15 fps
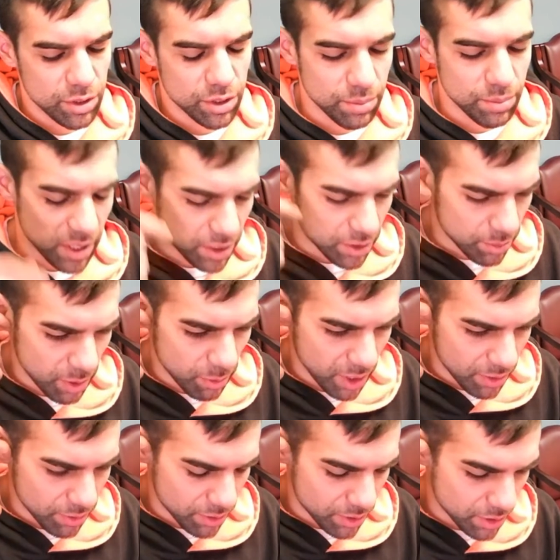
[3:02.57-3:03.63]
because my
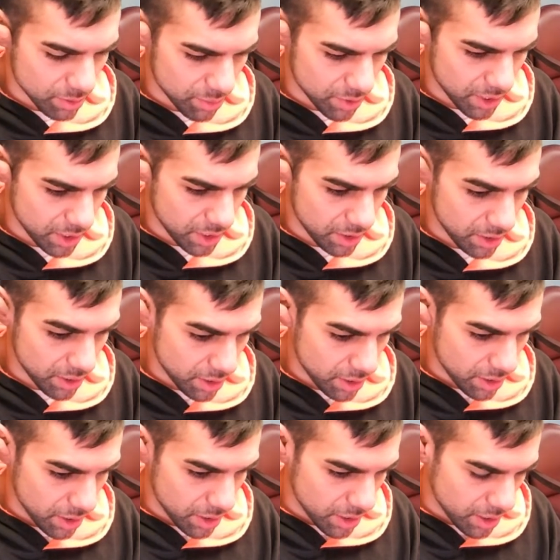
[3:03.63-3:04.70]
wife was complaining,
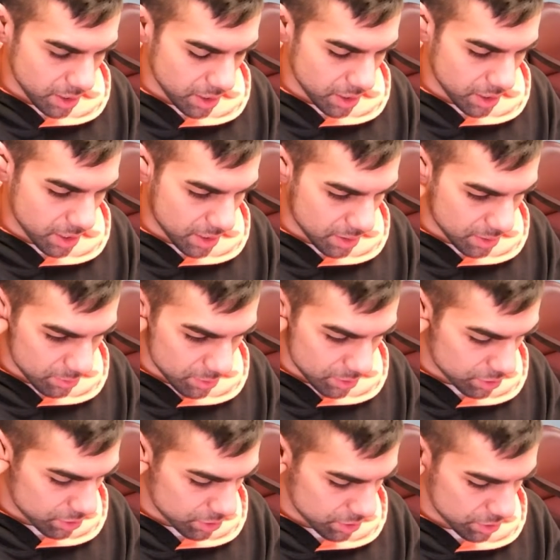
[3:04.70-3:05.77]

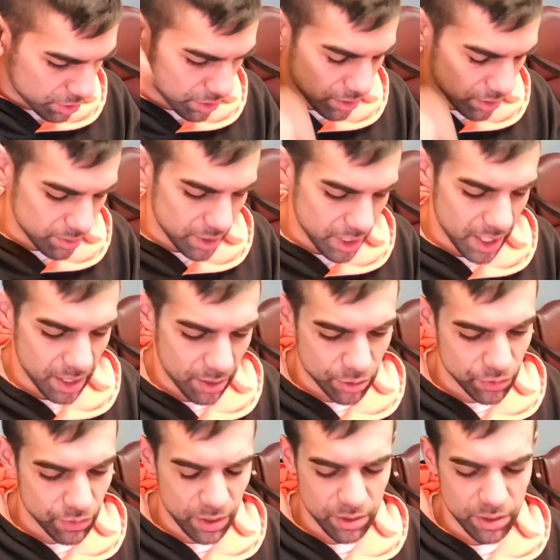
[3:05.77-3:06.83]
which is true, that I was
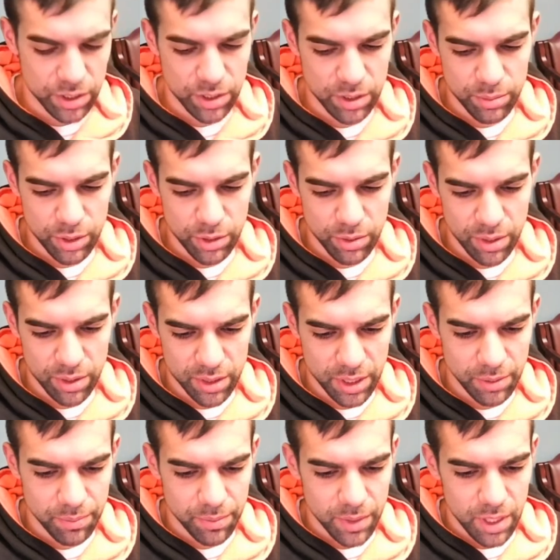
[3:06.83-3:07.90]
falling asleep too
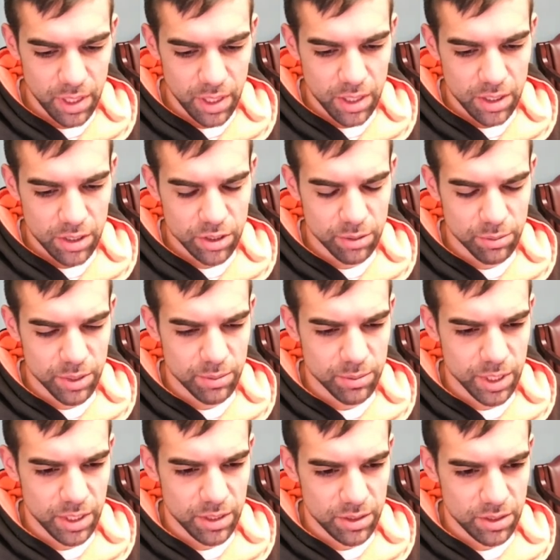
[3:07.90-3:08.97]
early. Sometimes
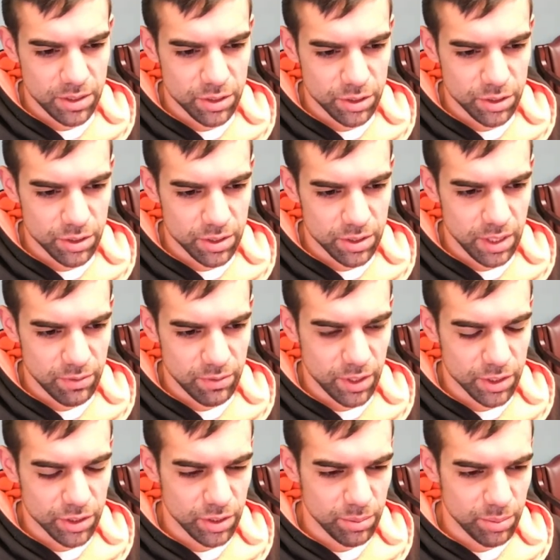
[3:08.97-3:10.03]
I'd fall
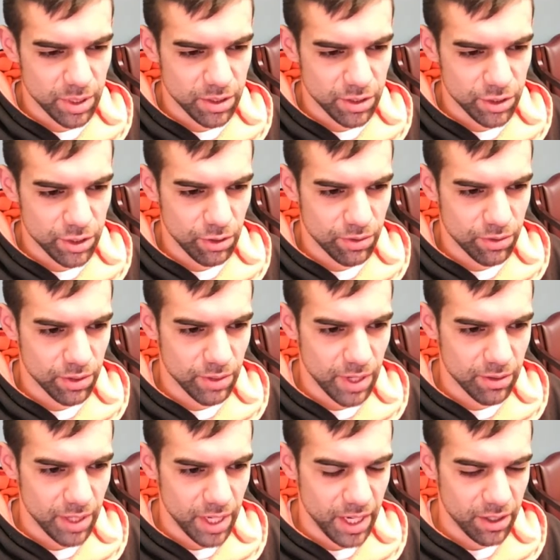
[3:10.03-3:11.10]
asleep on the sofa
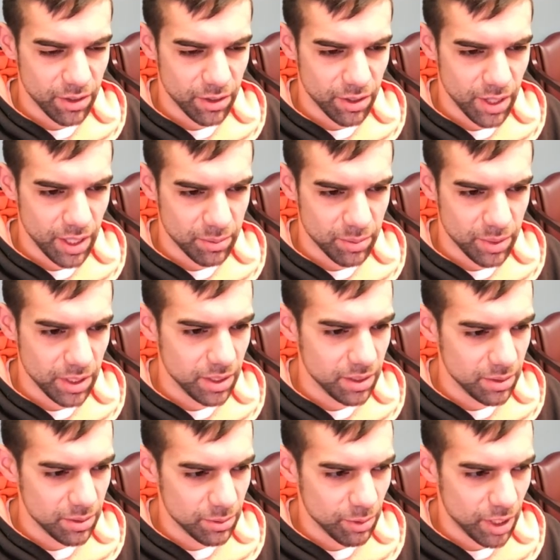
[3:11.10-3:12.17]
around 8, or I'd be
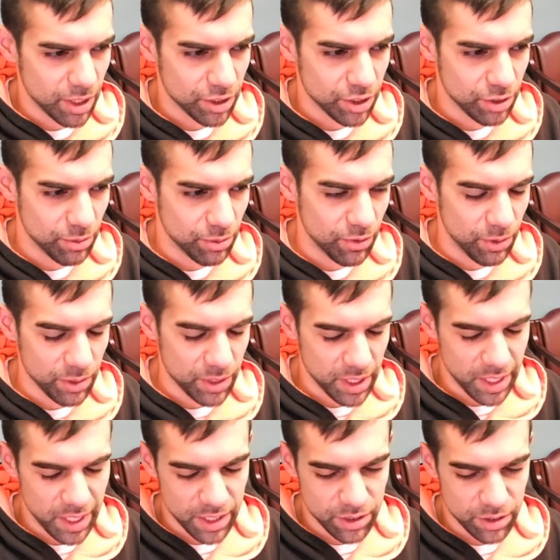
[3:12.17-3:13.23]
watching a movie with the
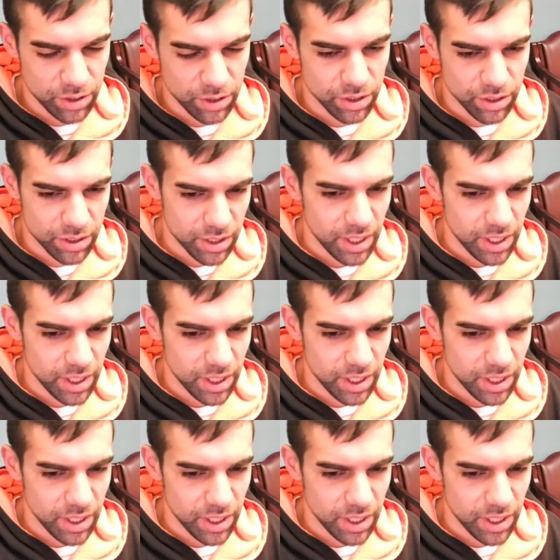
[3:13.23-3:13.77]
kids and just